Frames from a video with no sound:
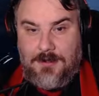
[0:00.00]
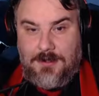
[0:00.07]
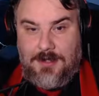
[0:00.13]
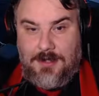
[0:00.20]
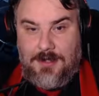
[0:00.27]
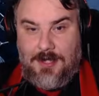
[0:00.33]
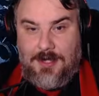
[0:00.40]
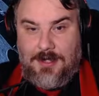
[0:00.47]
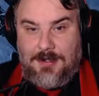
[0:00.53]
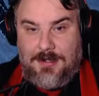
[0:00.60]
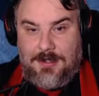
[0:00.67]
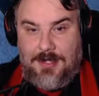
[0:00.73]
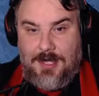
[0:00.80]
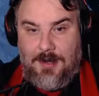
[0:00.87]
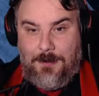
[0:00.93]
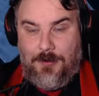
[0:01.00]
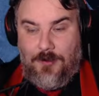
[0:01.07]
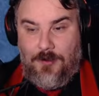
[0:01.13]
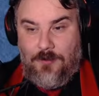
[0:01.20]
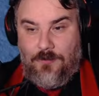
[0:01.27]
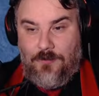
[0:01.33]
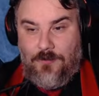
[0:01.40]
See that? It says
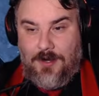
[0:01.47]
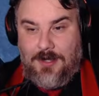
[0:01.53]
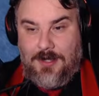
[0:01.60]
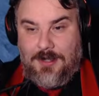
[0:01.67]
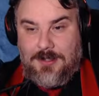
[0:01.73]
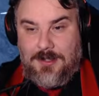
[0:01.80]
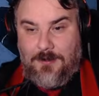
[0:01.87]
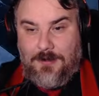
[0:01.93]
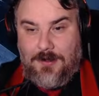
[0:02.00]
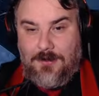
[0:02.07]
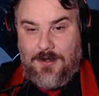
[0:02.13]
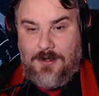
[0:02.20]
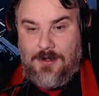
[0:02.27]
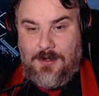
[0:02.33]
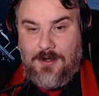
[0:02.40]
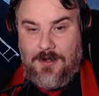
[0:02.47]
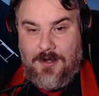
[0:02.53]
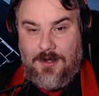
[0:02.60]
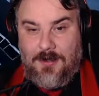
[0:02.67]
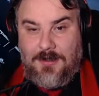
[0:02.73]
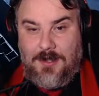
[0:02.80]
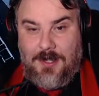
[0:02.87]
airport right next to the building.
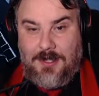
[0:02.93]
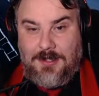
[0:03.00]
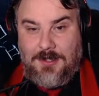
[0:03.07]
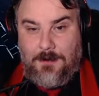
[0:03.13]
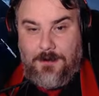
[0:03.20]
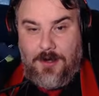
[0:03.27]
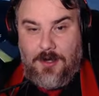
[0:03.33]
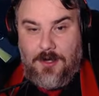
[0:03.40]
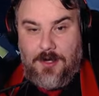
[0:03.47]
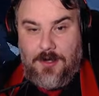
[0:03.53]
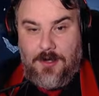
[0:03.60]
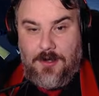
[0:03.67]
There's a bug.